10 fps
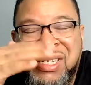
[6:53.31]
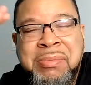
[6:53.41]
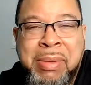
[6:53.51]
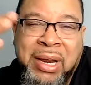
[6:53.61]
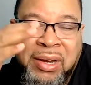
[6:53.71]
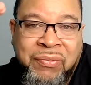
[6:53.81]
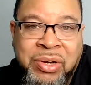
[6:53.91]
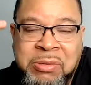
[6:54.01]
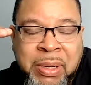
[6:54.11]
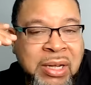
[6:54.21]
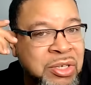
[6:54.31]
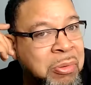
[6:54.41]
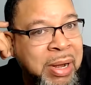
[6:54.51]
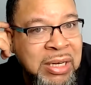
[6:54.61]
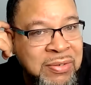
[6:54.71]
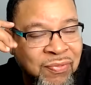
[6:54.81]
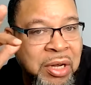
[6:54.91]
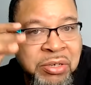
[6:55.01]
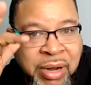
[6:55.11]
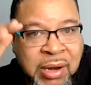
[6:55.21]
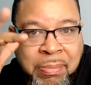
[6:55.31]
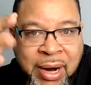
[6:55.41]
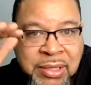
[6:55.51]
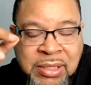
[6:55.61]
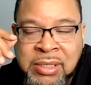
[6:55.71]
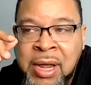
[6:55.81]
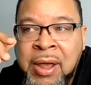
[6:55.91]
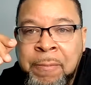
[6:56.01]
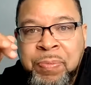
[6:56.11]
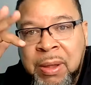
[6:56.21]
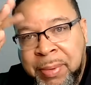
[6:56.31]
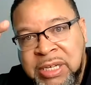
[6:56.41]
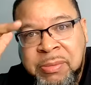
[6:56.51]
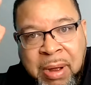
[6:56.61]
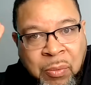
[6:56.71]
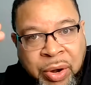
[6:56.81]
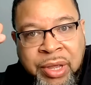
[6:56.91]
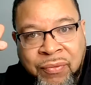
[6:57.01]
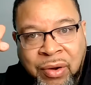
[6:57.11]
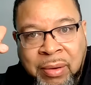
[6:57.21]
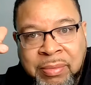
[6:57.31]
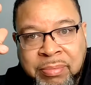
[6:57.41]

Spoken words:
That's the main difference, because nobody's fluctuating the prices based upon where you're from.